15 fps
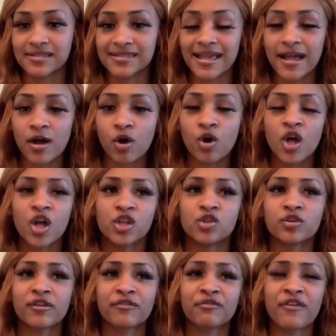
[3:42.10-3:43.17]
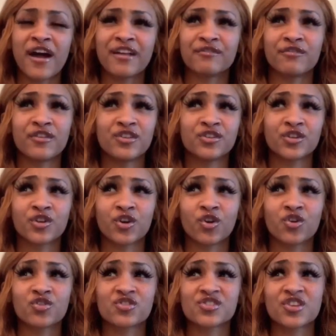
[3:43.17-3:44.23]
sell. You can find
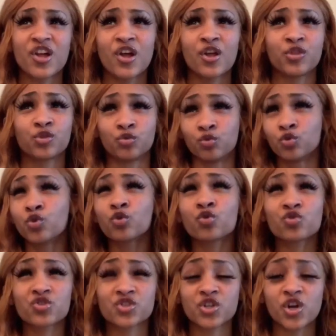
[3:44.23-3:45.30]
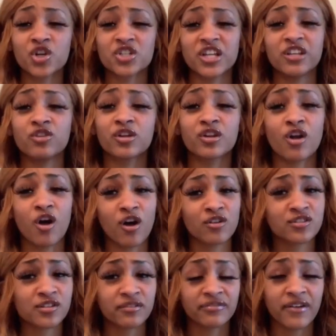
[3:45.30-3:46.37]
vendors through Google search, and you can
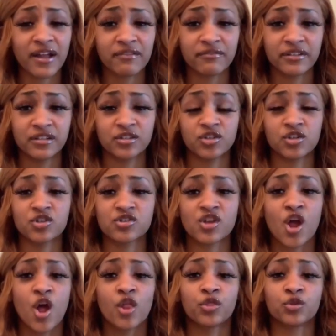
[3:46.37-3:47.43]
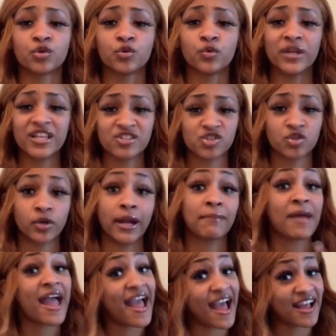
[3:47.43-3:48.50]
also find vendors through
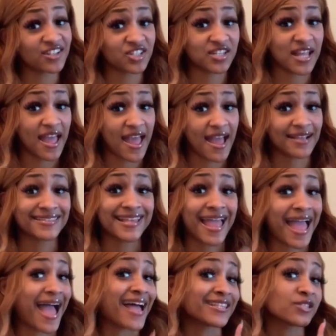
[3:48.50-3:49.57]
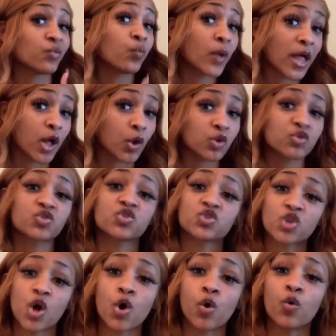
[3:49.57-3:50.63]
Instagram hashtags as well.
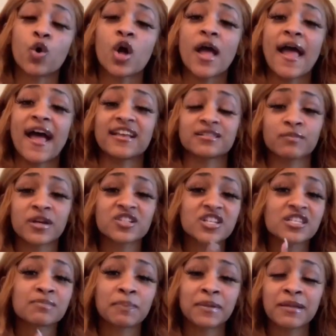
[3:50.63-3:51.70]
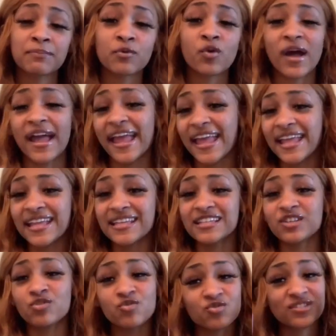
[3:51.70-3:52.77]
So as much as people hate
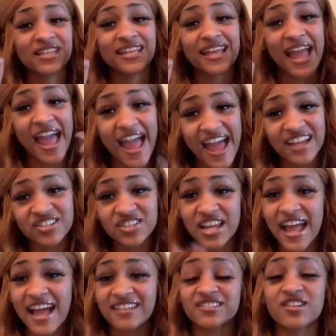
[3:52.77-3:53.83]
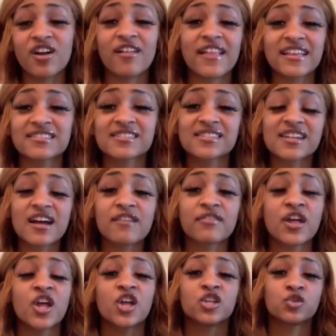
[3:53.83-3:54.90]
using hashtags and all that stuff,
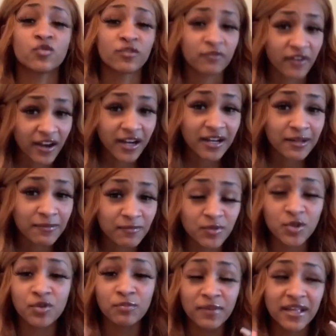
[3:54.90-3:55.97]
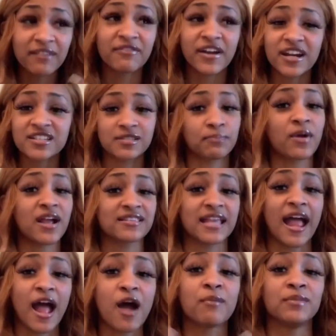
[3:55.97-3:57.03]
you would be very surprised at
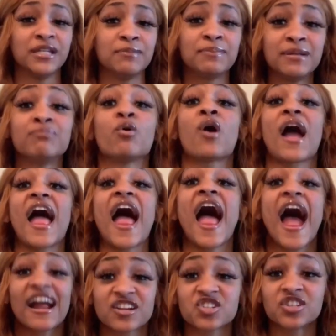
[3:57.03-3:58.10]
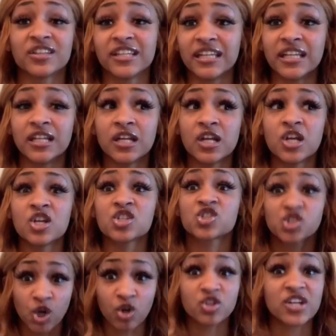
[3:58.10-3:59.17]
how many people actually search